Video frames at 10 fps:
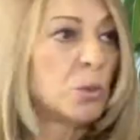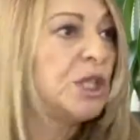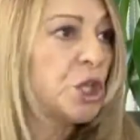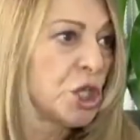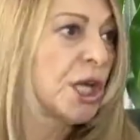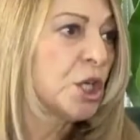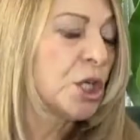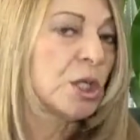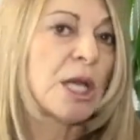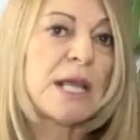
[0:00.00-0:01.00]
with each
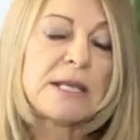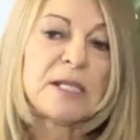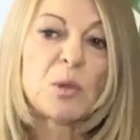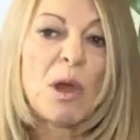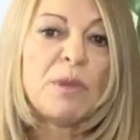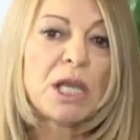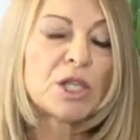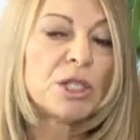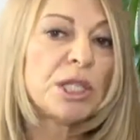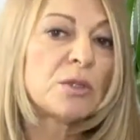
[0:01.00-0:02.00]
other, and Swami
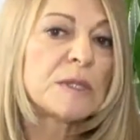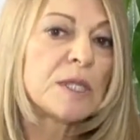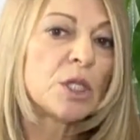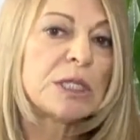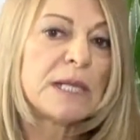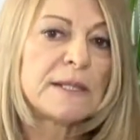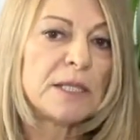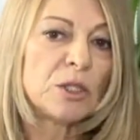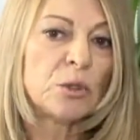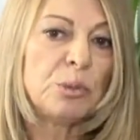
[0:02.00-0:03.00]
actually considered
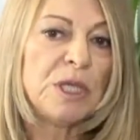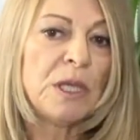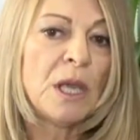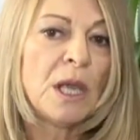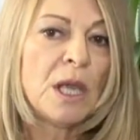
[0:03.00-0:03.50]
Tesla to be